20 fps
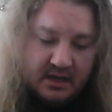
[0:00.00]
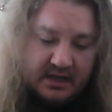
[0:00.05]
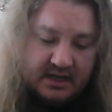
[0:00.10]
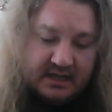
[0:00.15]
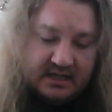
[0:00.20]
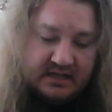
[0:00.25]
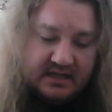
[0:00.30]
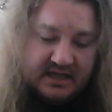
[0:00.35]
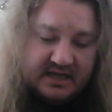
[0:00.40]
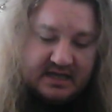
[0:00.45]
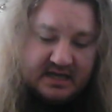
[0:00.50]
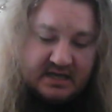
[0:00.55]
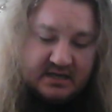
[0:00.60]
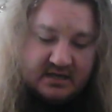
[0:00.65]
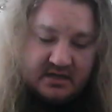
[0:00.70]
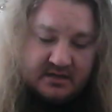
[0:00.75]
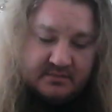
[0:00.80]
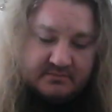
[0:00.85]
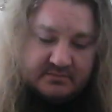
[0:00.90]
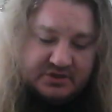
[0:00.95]
in the
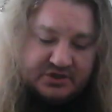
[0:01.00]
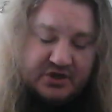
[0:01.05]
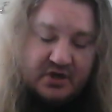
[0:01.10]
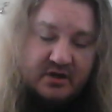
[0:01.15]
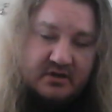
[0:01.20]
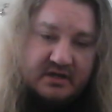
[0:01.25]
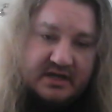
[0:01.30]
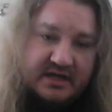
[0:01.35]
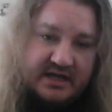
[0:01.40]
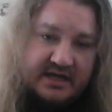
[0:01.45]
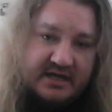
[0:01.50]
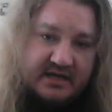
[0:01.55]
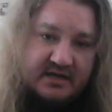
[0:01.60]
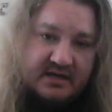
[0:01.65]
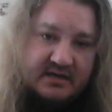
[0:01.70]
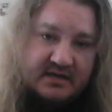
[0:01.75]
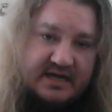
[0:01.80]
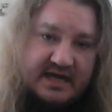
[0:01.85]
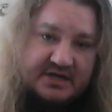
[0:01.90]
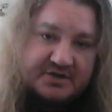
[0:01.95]
end, Charlotte hit
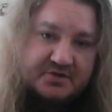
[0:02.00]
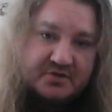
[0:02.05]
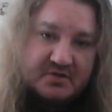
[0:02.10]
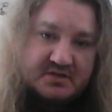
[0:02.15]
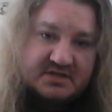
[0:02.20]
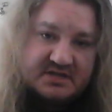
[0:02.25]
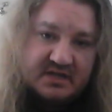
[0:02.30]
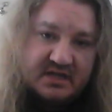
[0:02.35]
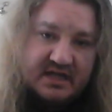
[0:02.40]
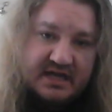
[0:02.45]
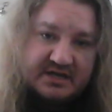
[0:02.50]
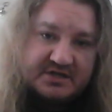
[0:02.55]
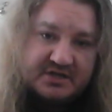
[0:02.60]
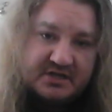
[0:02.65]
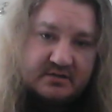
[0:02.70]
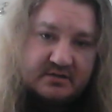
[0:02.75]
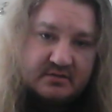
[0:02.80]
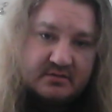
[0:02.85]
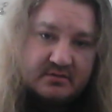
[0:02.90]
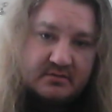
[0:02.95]
a natural
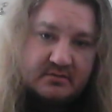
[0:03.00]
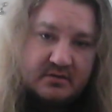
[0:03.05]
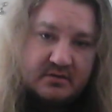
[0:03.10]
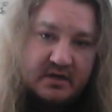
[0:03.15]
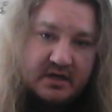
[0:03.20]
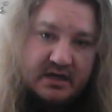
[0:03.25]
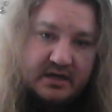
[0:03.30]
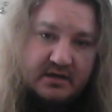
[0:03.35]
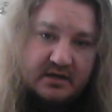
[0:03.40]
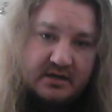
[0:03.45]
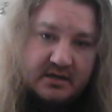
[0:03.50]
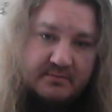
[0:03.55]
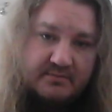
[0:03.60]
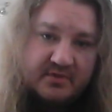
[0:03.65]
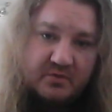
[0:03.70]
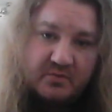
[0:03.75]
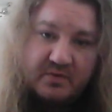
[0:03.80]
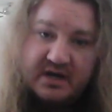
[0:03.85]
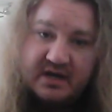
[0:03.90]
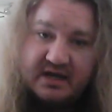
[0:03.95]
selection on
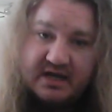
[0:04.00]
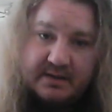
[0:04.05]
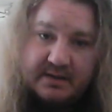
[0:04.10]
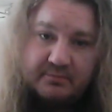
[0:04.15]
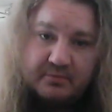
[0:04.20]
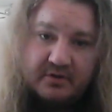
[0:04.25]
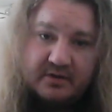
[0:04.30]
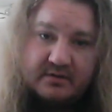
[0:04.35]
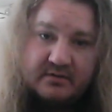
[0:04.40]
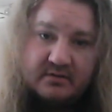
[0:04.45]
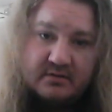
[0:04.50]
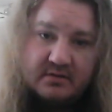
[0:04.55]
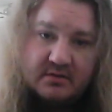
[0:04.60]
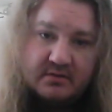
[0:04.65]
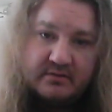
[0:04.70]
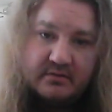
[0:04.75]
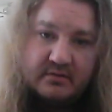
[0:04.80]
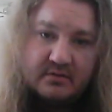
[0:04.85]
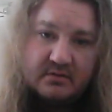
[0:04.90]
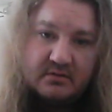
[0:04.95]
the ring apron
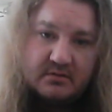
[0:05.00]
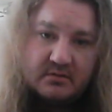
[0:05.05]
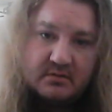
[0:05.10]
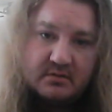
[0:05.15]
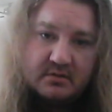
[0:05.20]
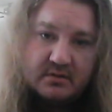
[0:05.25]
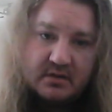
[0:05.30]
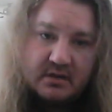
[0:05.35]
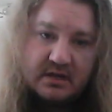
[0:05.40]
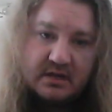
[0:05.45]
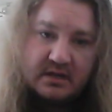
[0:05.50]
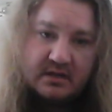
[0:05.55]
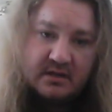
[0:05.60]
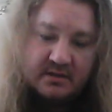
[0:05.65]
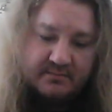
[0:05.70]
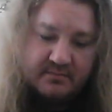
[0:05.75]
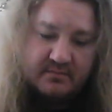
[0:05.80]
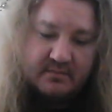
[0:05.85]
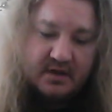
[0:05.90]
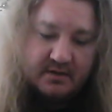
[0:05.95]

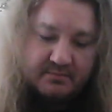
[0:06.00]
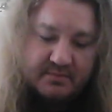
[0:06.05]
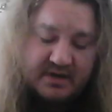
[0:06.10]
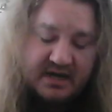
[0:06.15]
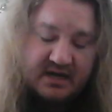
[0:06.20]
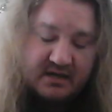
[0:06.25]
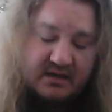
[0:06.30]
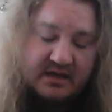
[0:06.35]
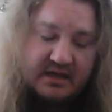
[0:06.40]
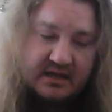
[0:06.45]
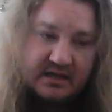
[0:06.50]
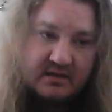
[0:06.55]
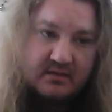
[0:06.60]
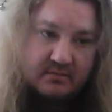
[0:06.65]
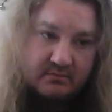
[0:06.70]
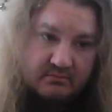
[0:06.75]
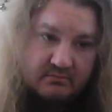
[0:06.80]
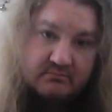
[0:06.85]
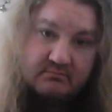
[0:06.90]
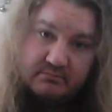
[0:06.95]
on Bayley
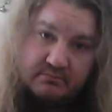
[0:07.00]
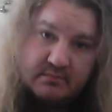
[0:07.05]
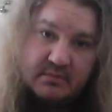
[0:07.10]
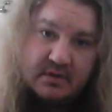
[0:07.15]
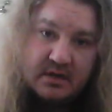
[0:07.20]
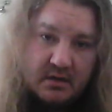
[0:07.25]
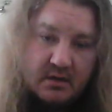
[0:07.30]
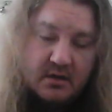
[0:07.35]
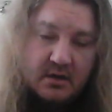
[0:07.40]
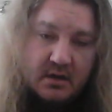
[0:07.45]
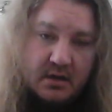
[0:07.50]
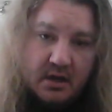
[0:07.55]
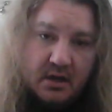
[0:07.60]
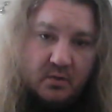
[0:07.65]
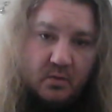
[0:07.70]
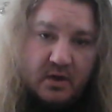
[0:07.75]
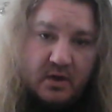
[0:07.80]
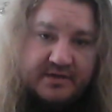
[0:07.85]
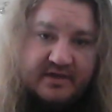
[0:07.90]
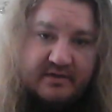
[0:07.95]
and
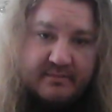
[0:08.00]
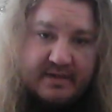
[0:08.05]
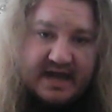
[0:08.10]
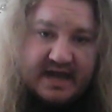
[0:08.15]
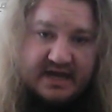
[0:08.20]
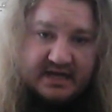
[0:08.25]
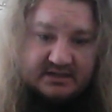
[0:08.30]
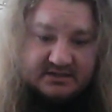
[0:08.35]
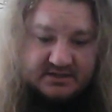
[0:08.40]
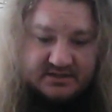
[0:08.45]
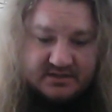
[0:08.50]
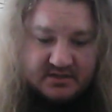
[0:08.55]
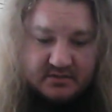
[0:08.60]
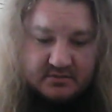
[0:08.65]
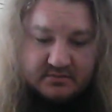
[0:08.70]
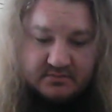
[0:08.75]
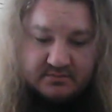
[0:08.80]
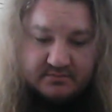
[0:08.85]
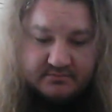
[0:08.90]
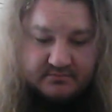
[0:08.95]
won the match.
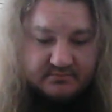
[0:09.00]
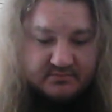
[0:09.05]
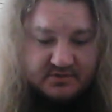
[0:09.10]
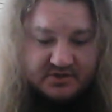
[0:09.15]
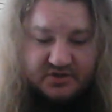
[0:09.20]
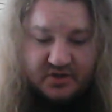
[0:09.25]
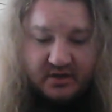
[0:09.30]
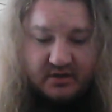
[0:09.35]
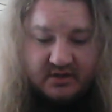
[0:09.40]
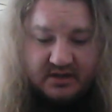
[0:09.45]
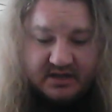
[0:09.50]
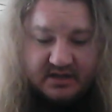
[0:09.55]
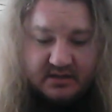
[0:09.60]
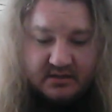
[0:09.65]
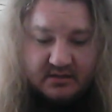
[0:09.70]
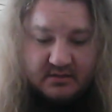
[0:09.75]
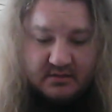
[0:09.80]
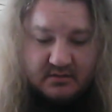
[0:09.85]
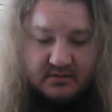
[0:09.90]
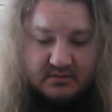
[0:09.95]
So
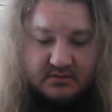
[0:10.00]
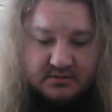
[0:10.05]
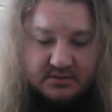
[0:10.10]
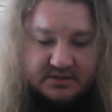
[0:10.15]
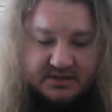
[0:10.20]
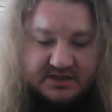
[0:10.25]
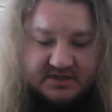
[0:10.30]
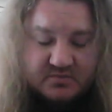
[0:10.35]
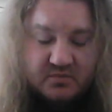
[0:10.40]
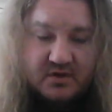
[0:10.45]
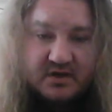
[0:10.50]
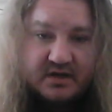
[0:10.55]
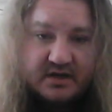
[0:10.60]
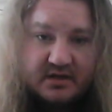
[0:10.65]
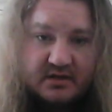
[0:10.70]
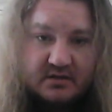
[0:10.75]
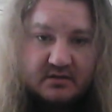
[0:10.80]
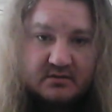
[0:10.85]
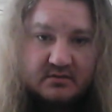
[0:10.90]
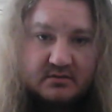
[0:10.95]
Charlotte, she's
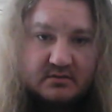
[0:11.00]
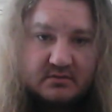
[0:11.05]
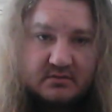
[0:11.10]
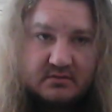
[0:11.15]
what,